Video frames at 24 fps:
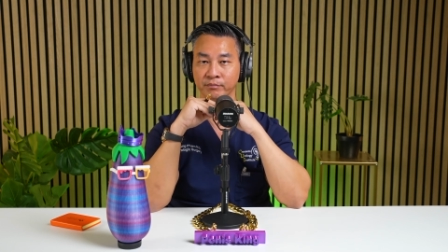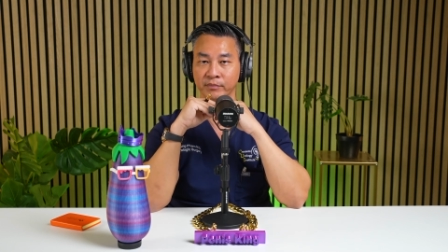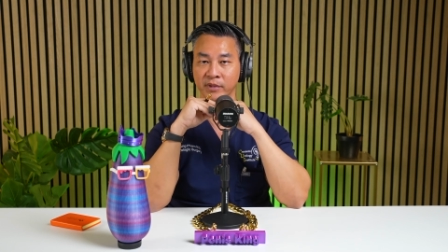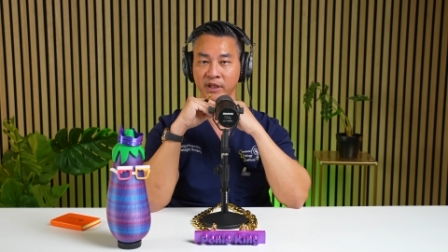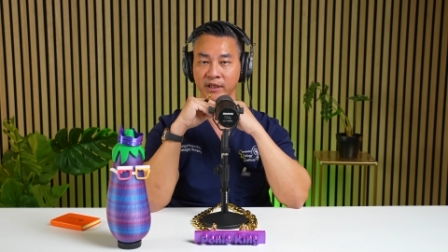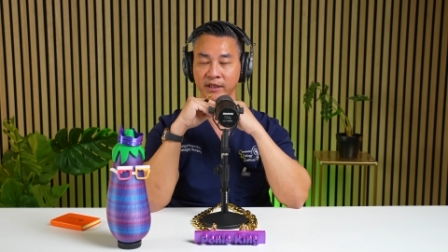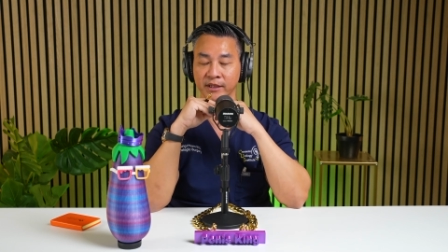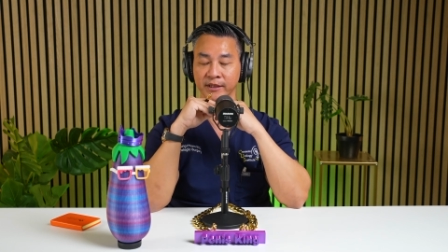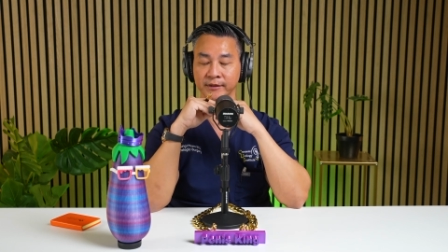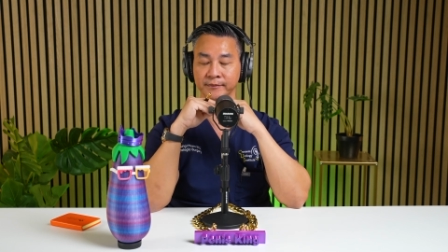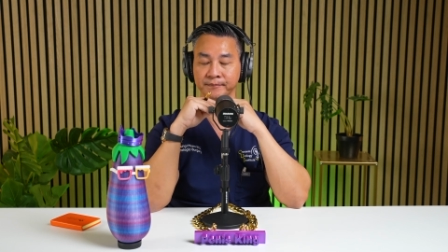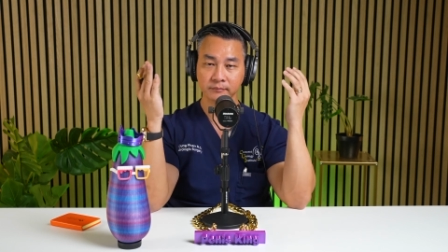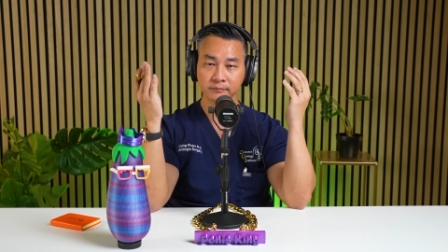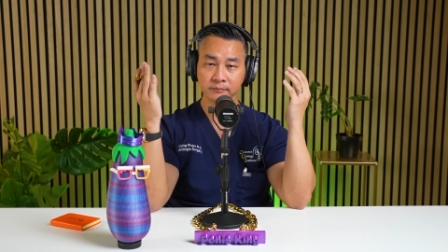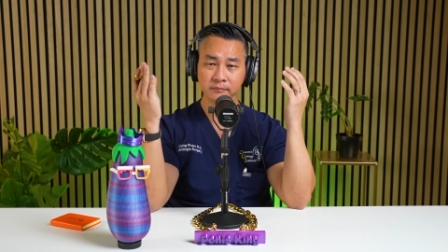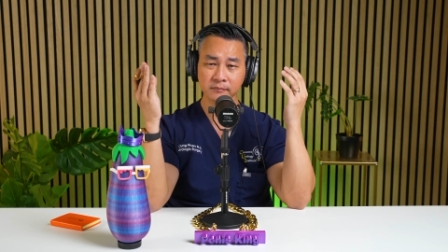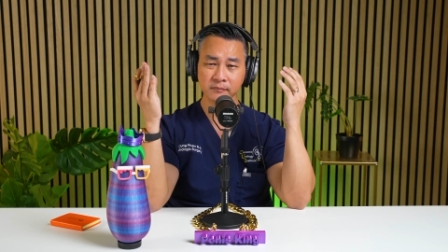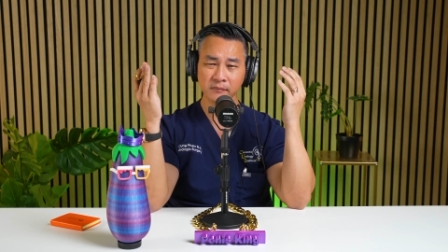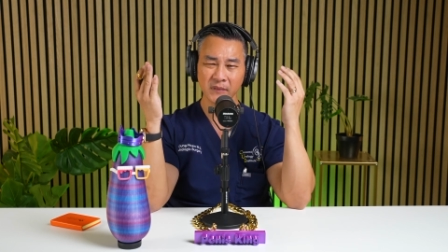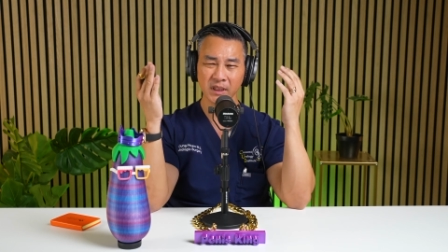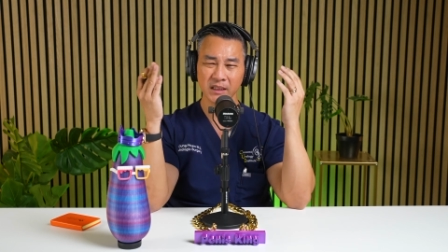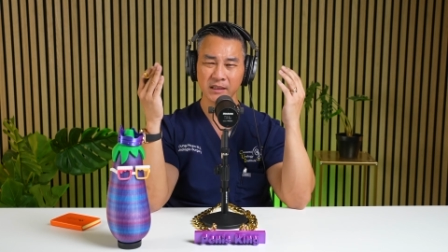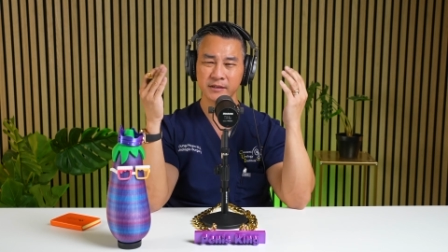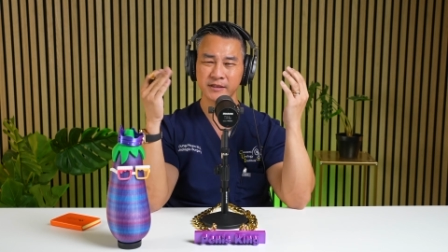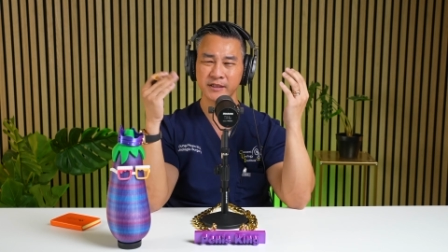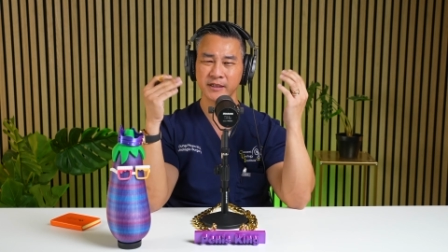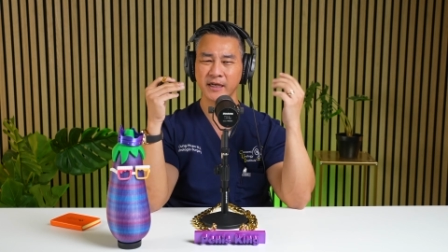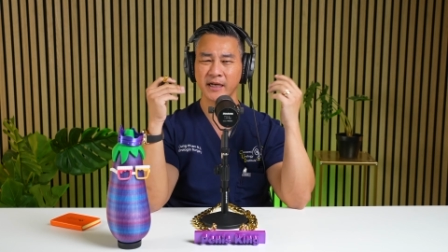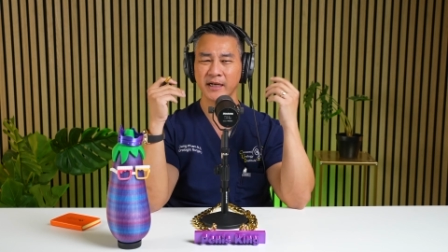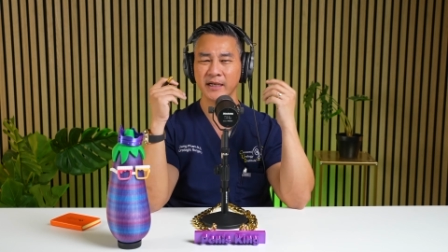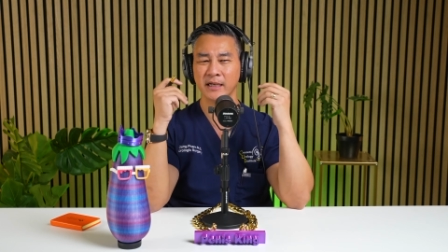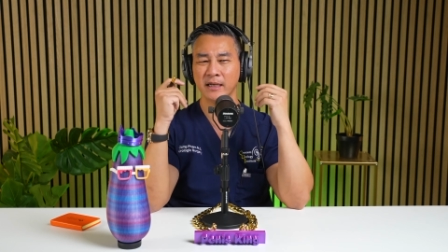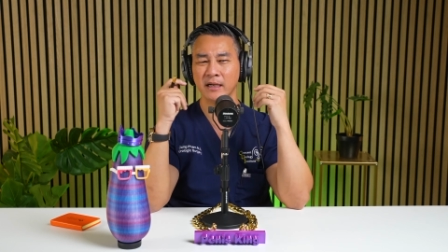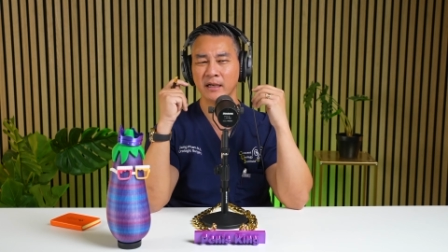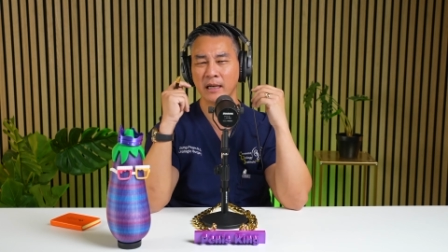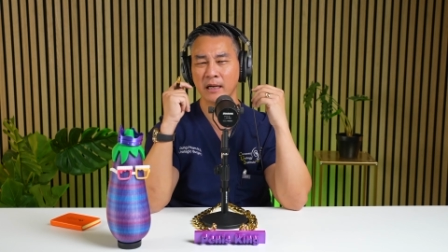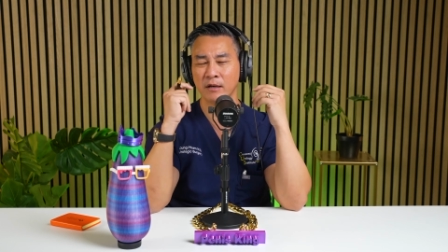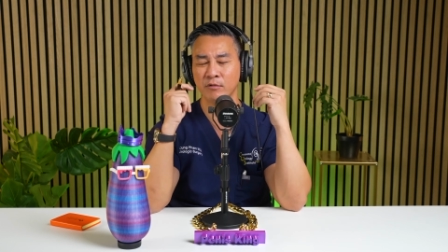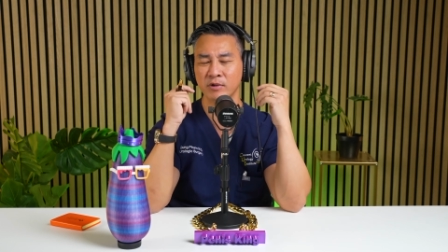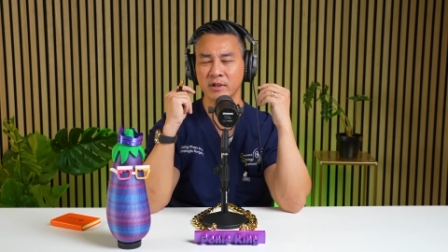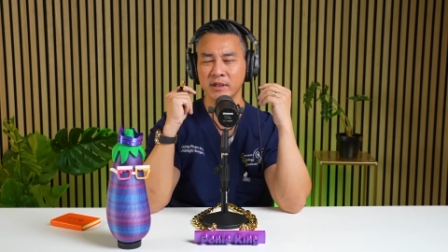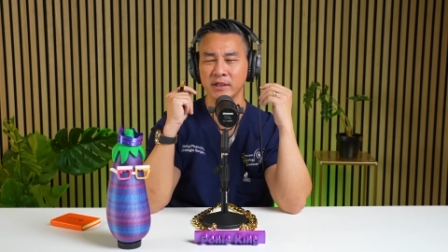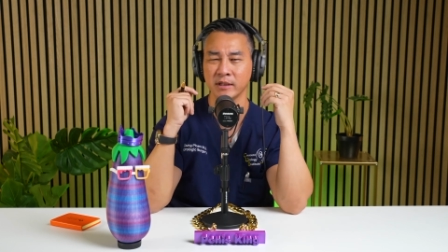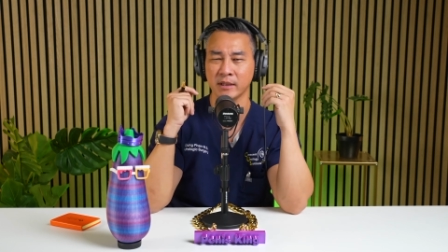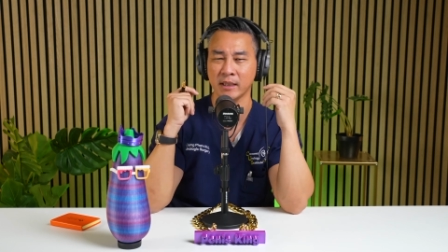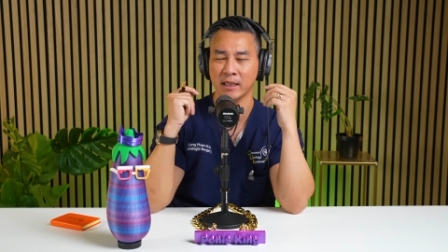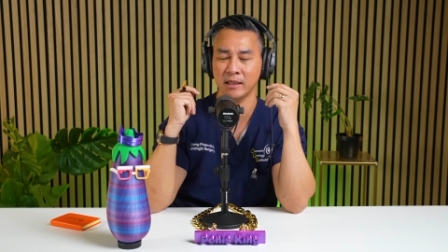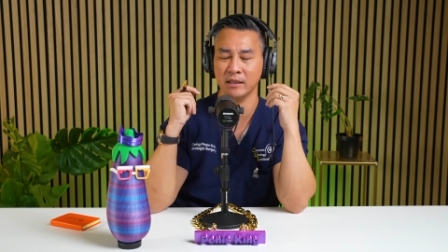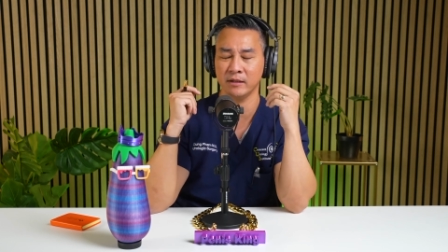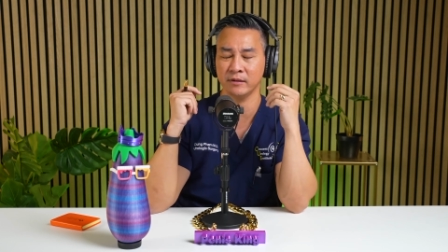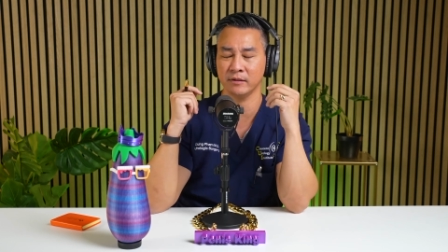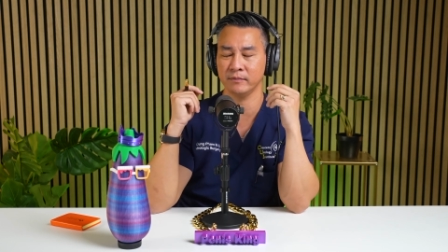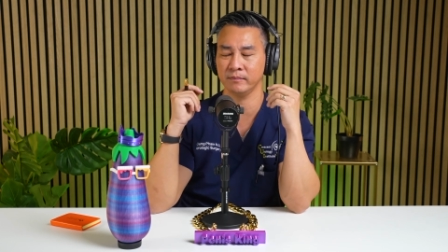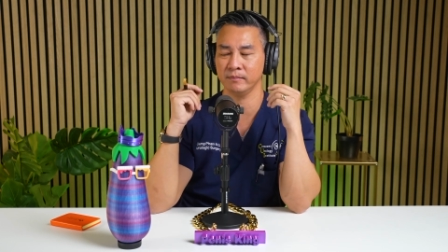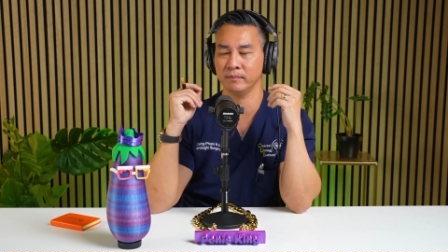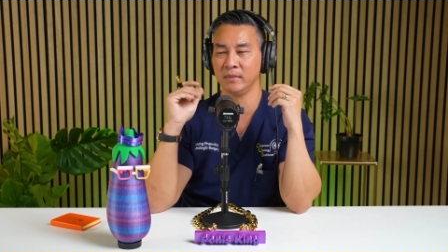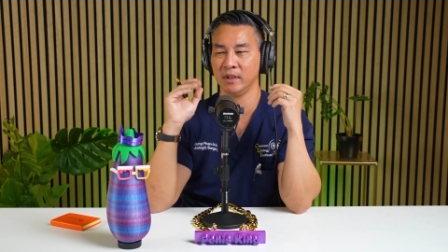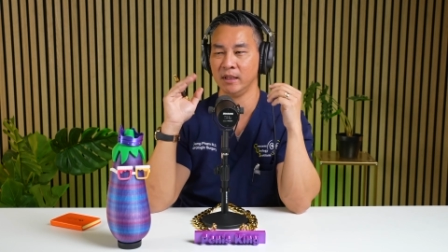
But today I want to kind of